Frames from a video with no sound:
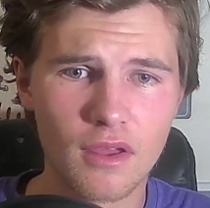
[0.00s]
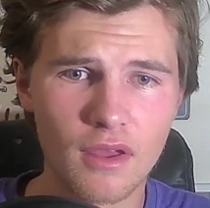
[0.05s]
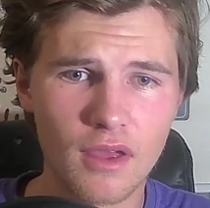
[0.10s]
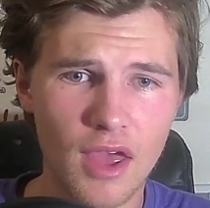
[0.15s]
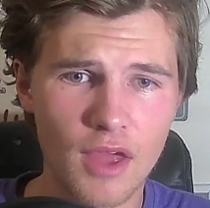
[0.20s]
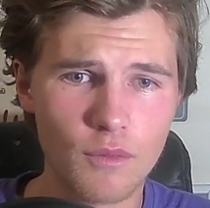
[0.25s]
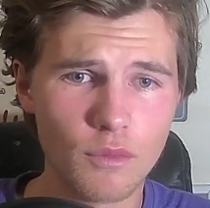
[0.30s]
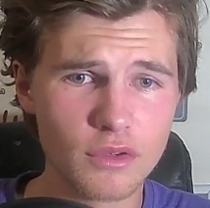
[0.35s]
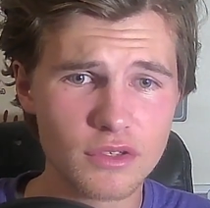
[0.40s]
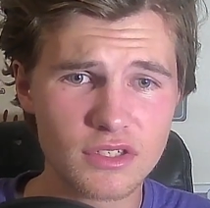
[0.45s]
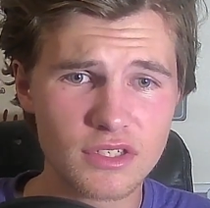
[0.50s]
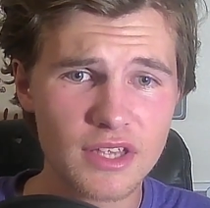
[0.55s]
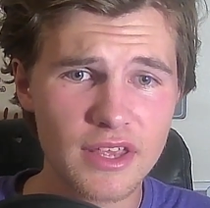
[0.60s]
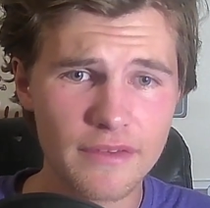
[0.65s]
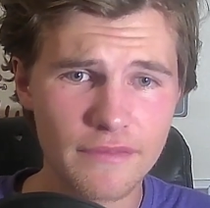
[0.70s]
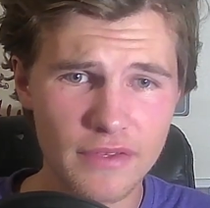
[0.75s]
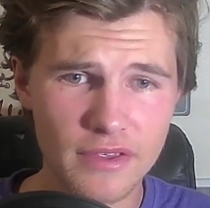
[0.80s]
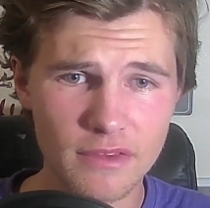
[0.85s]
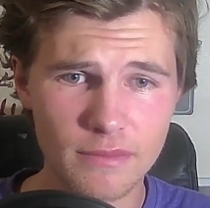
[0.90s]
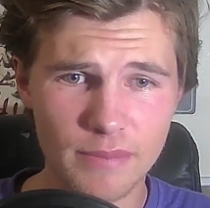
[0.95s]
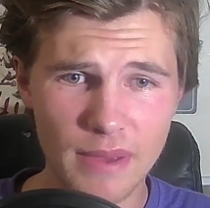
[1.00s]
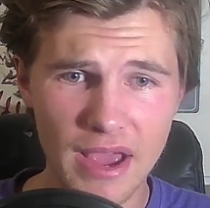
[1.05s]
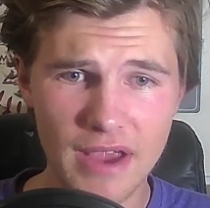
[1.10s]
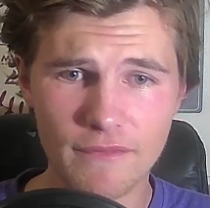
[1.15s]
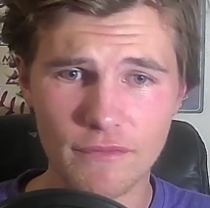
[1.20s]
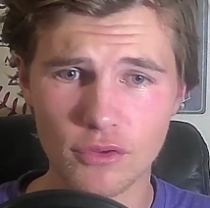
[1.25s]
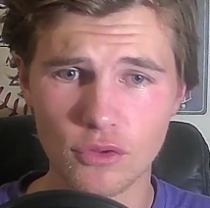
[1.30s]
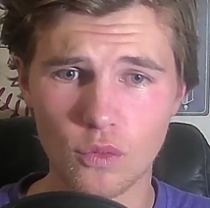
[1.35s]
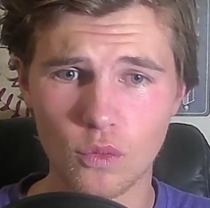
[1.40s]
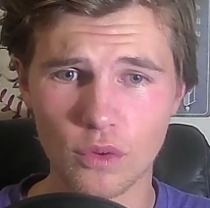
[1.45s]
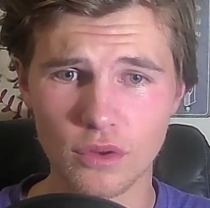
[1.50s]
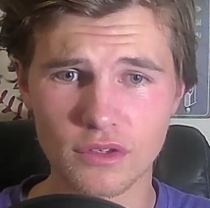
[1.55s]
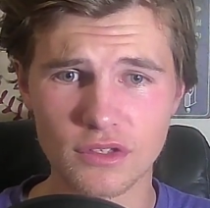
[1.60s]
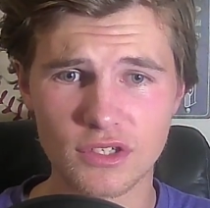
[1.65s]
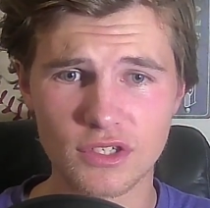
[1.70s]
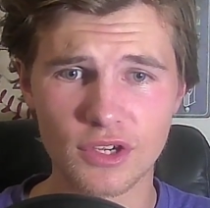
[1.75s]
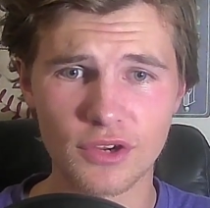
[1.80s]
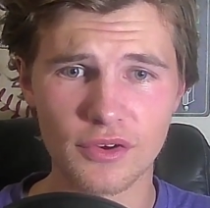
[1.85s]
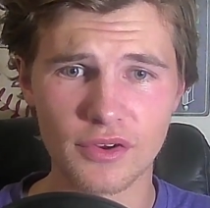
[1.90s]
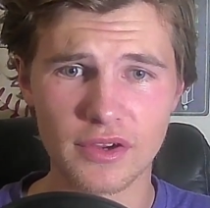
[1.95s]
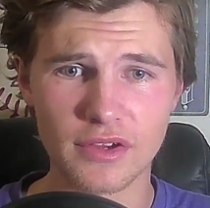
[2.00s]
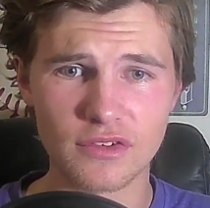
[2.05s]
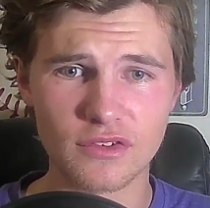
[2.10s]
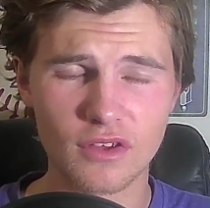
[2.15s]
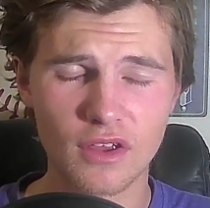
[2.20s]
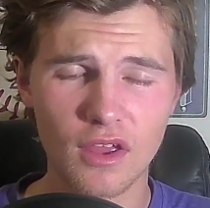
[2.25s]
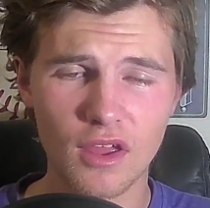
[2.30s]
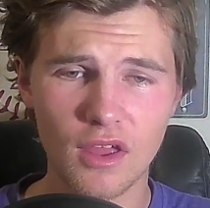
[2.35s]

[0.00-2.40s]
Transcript: And we'll see if he's back for the World Series.